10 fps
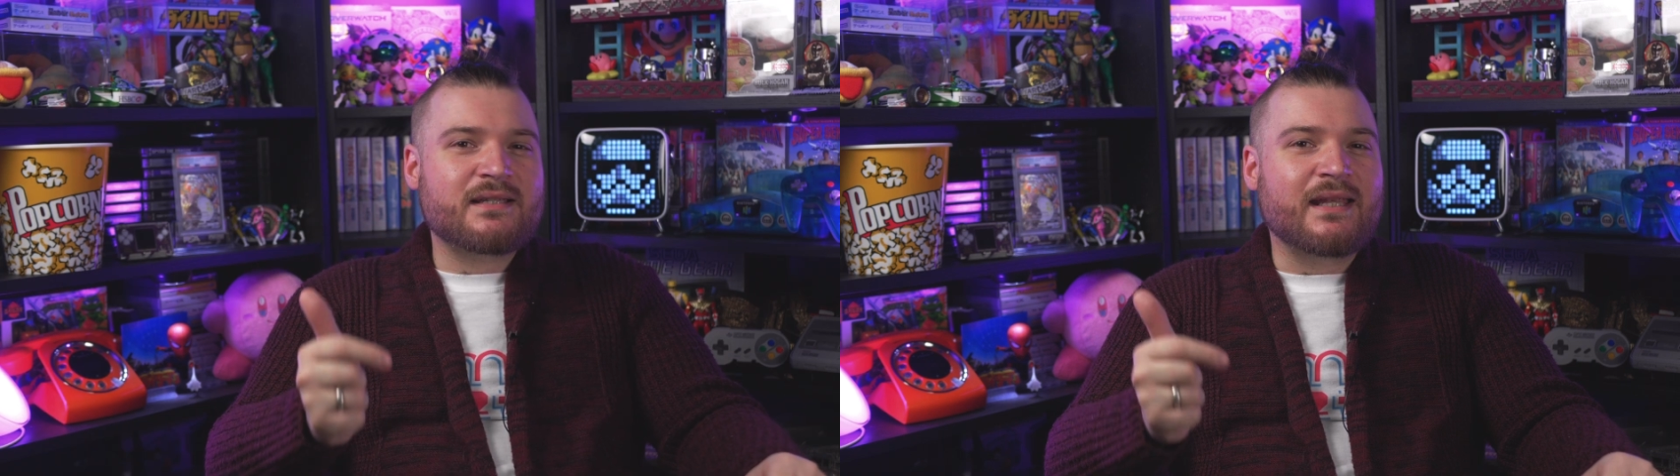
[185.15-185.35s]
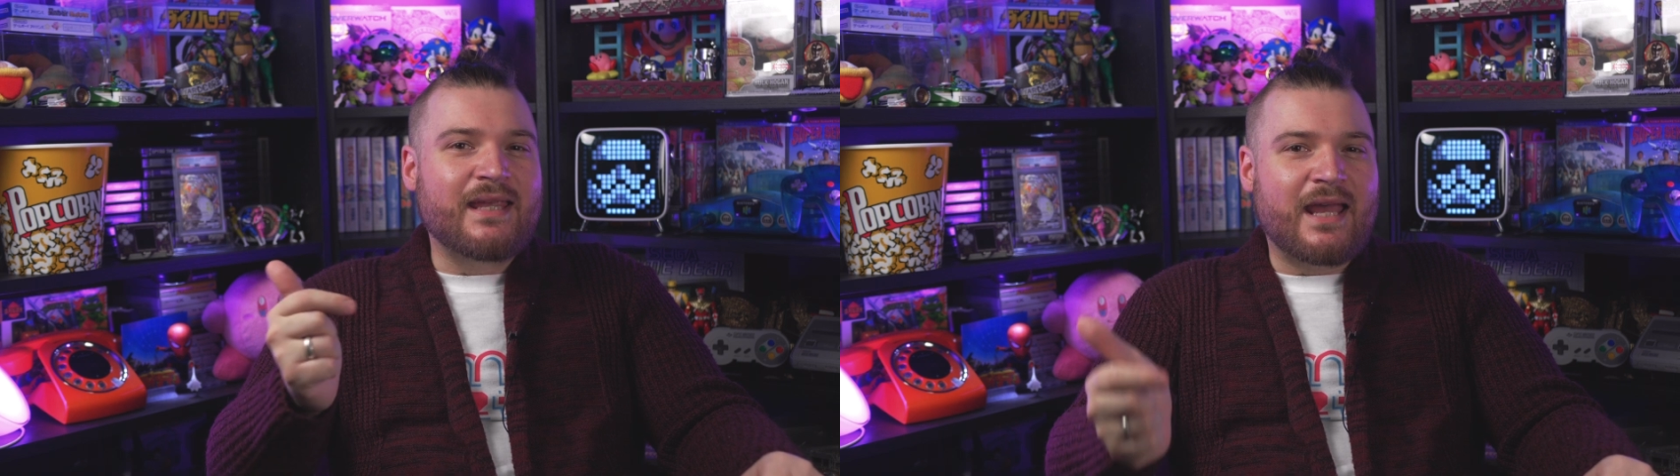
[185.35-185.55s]

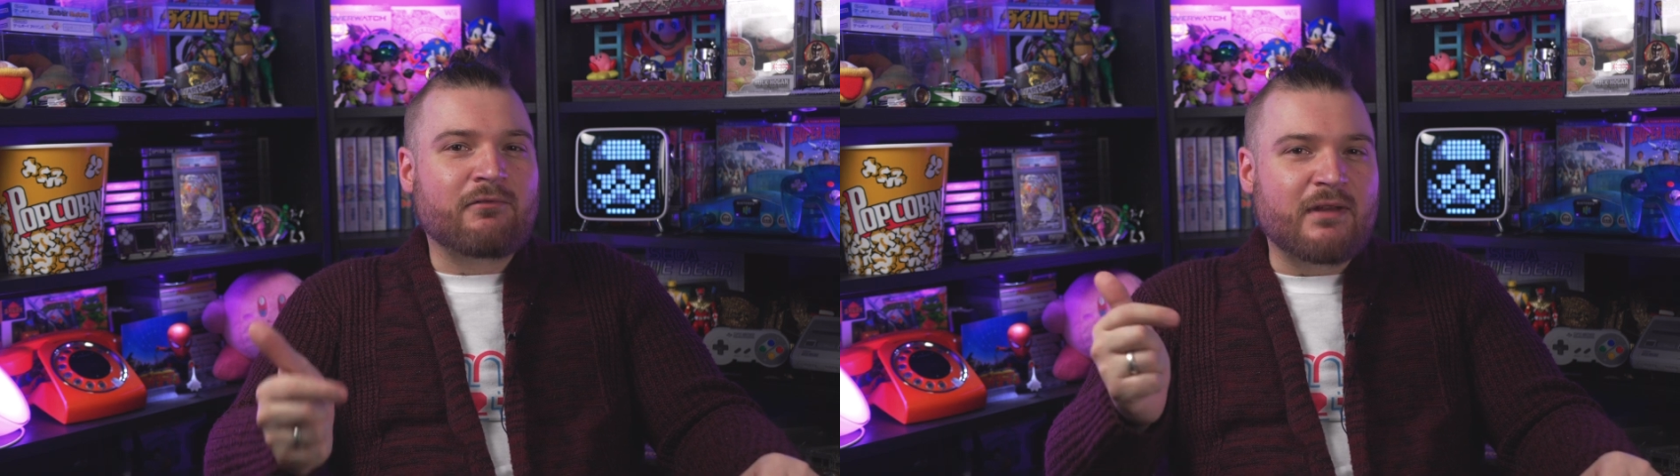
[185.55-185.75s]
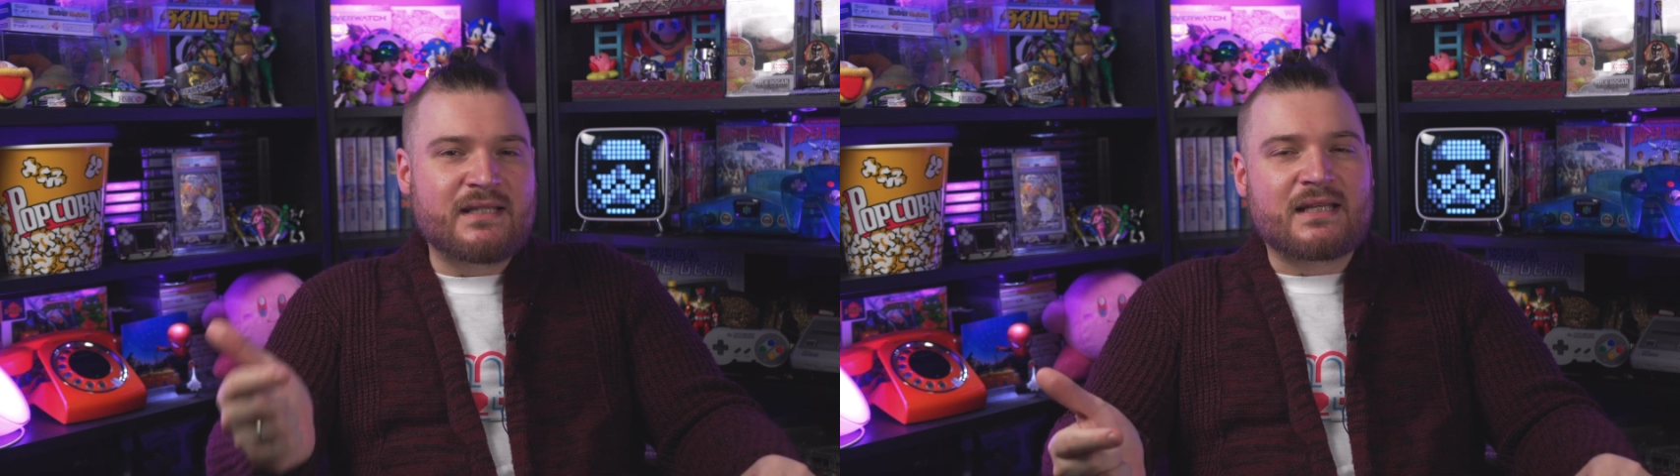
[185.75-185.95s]
again
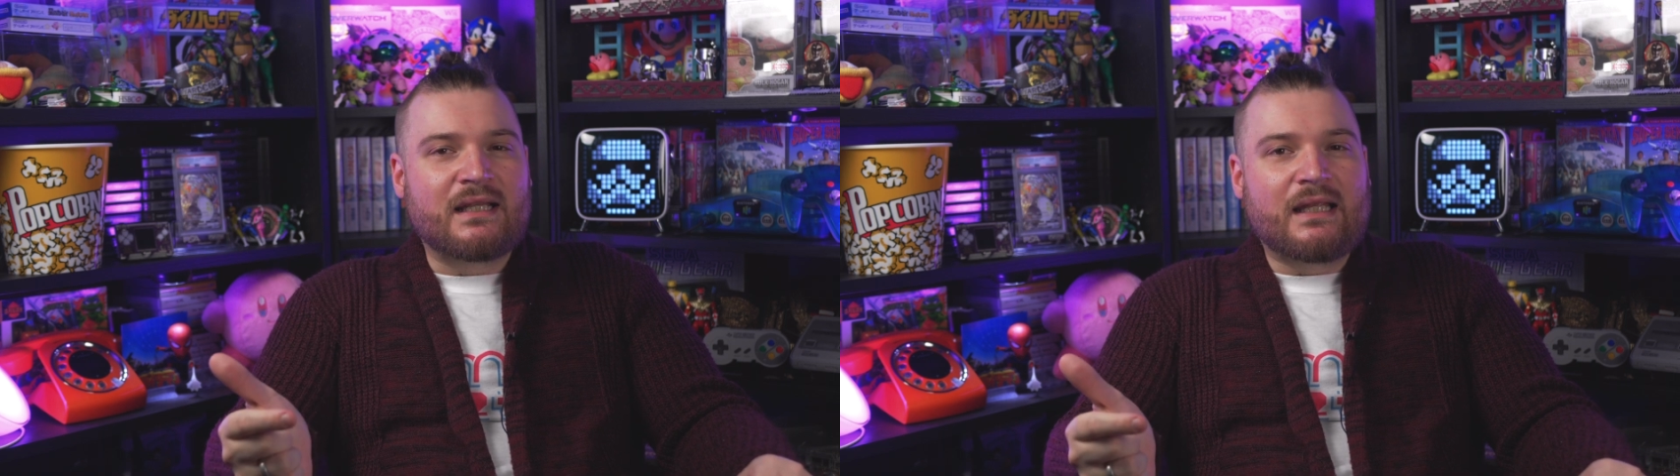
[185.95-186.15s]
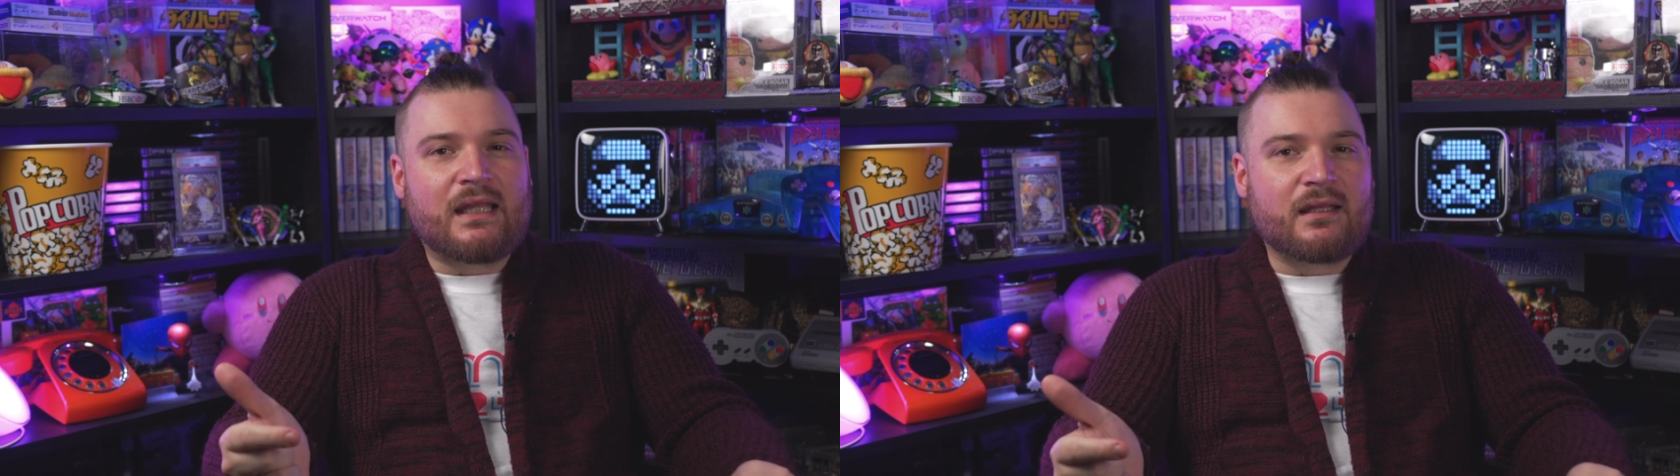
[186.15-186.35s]

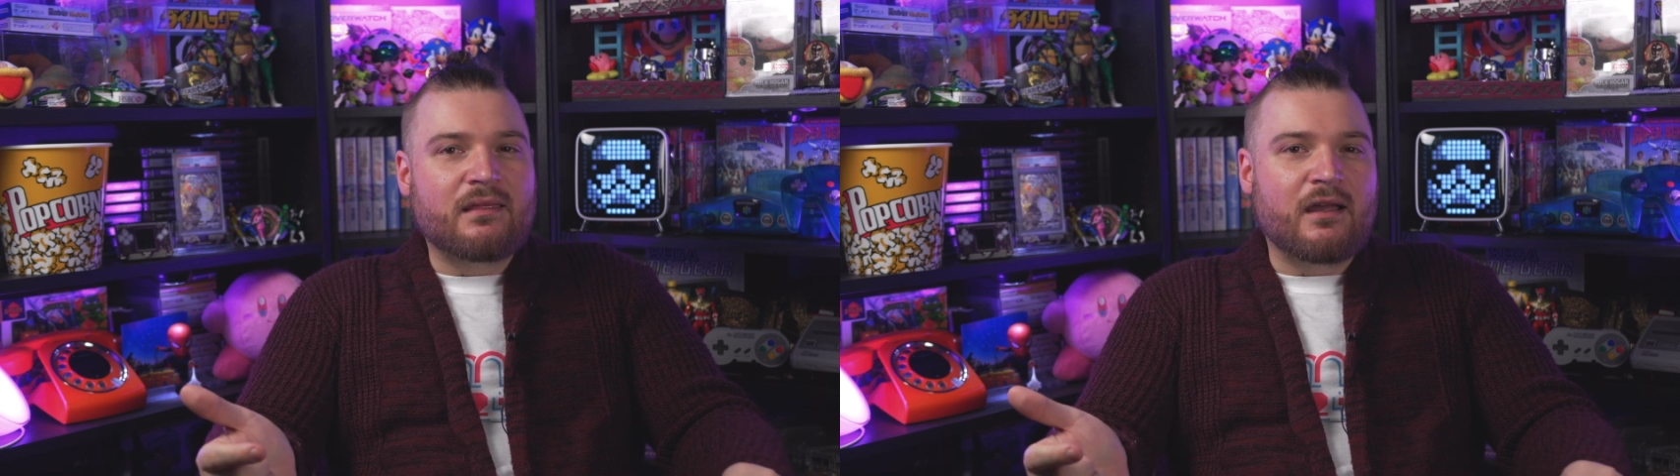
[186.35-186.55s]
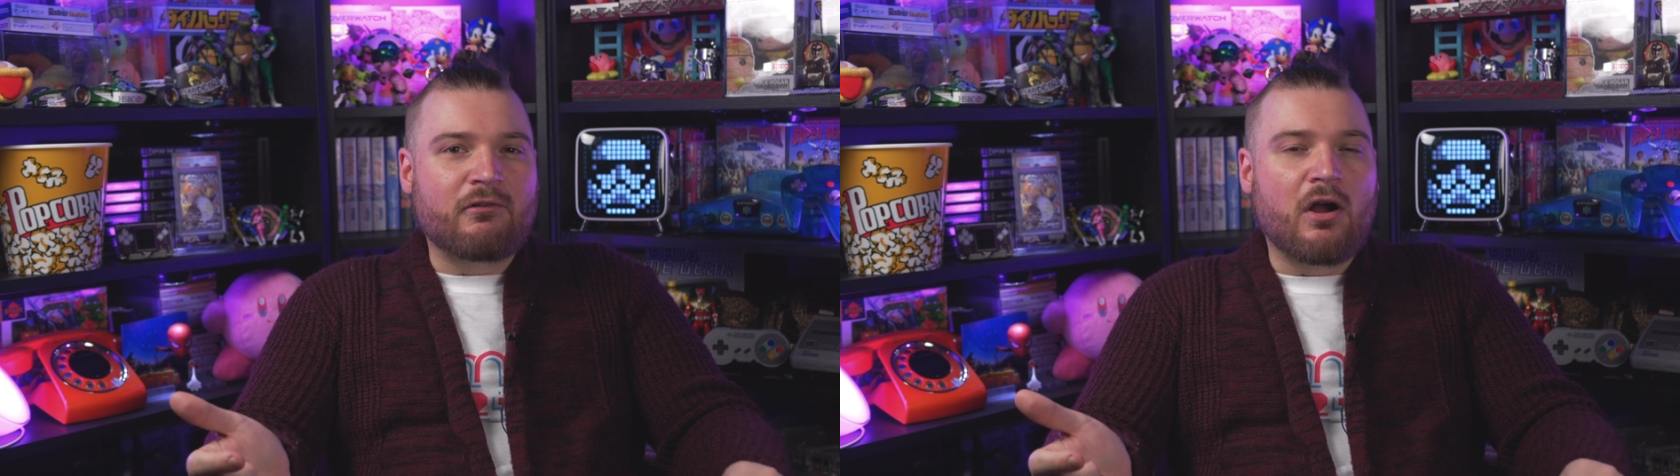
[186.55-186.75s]
recently, and
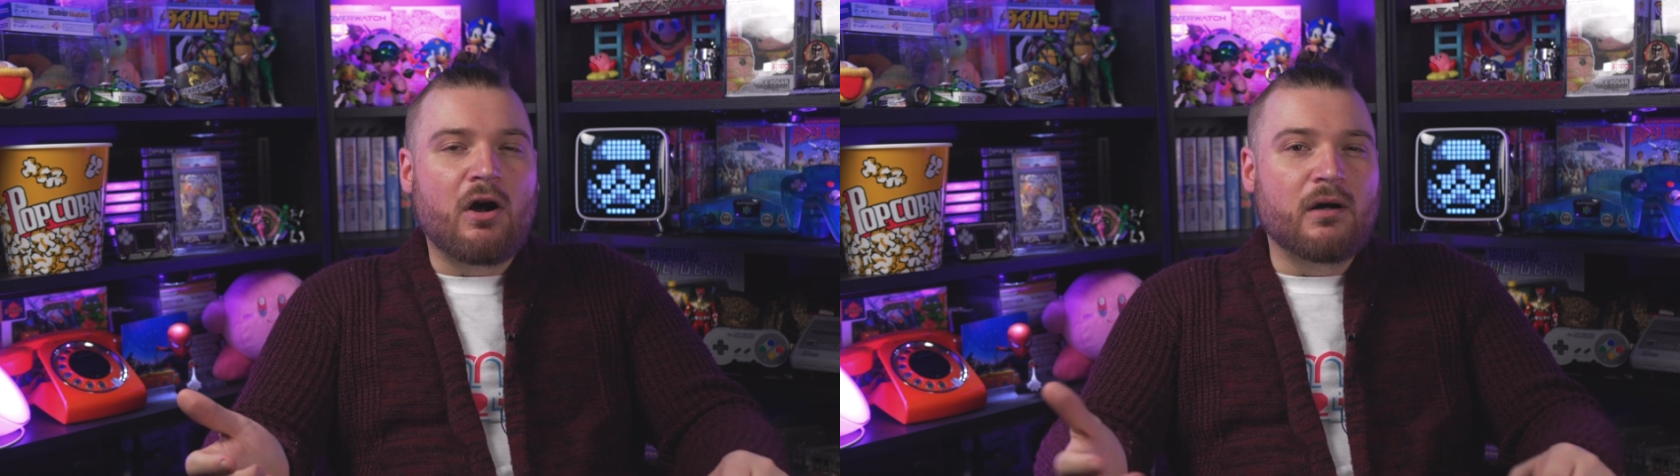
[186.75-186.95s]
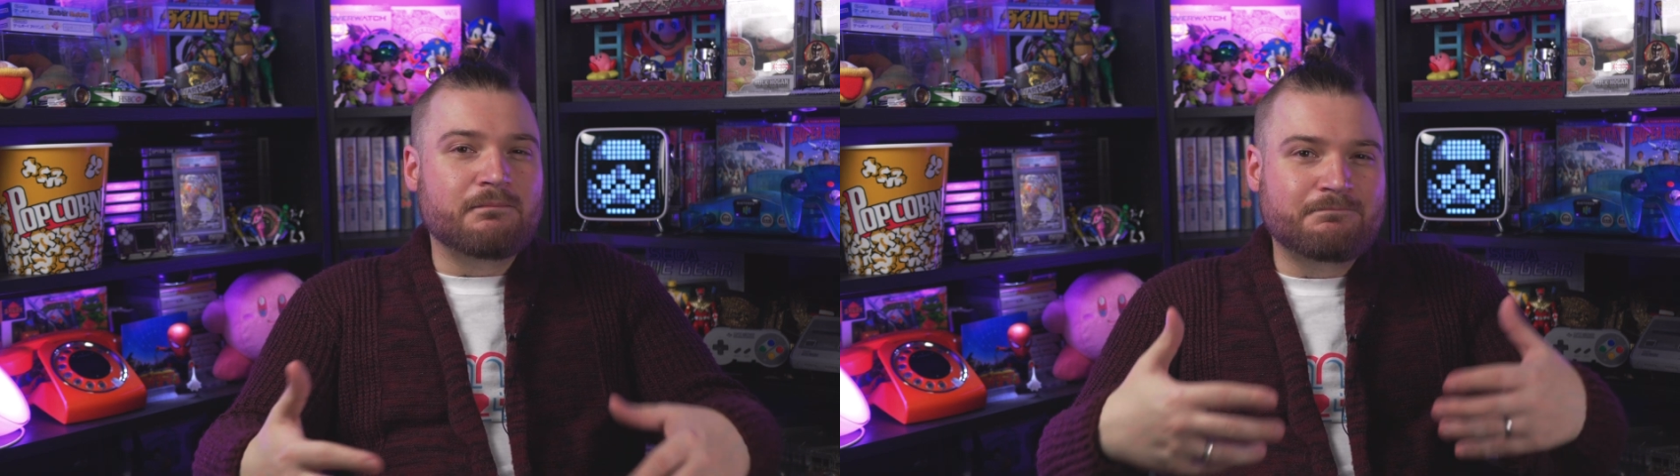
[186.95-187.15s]
there
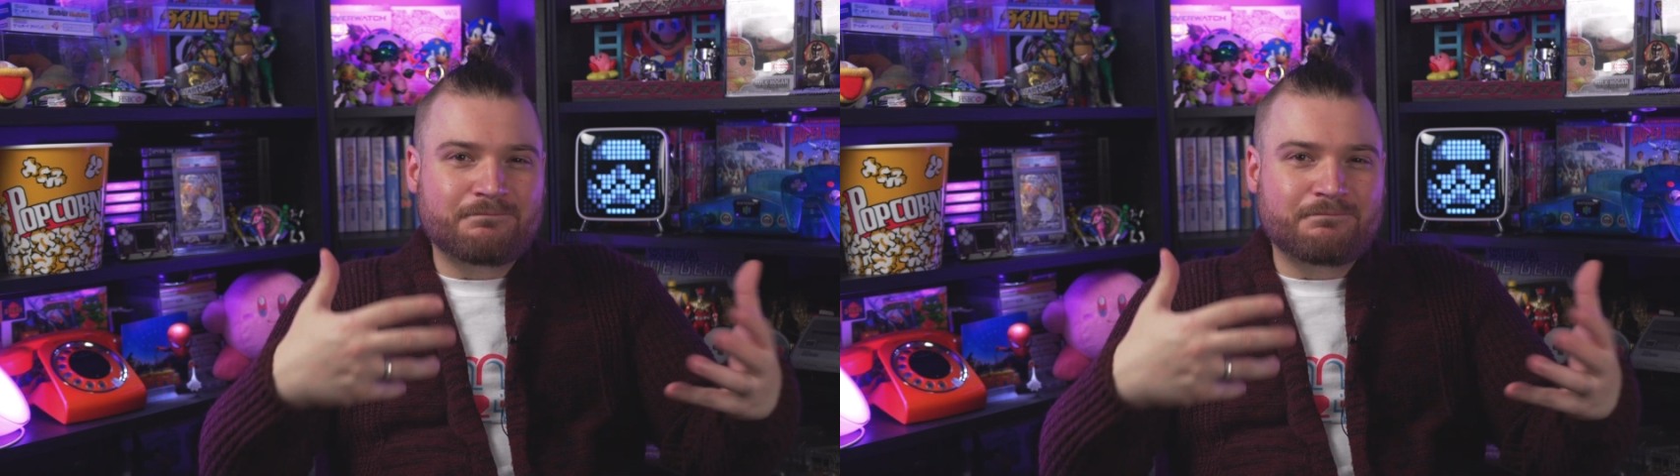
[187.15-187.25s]
are